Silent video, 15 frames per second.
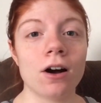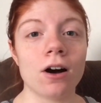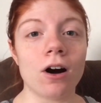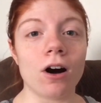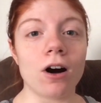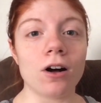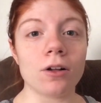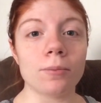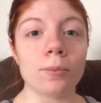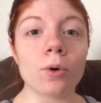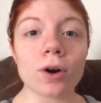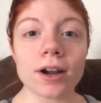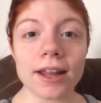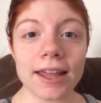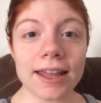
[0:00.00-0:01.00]
all
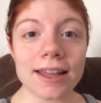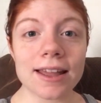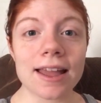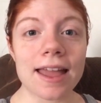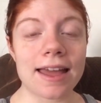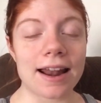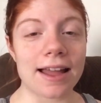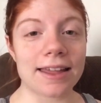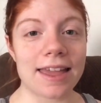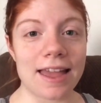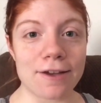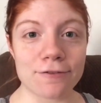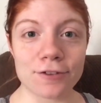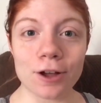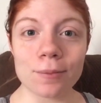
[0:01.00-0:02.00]
morning and I
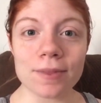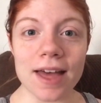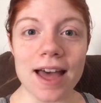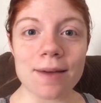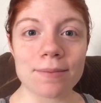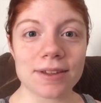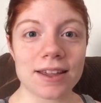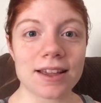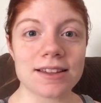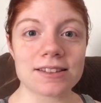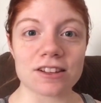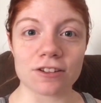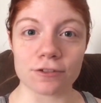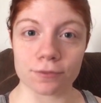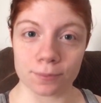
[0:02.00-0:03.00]
can't film that because
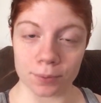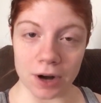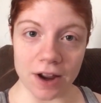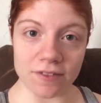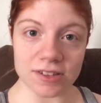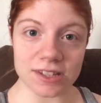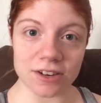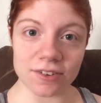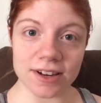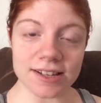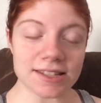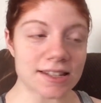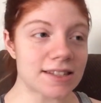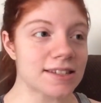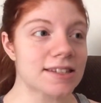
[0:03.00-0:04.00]
of privacy
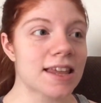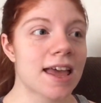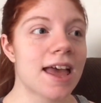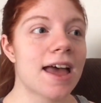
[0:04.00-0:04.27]
reasons.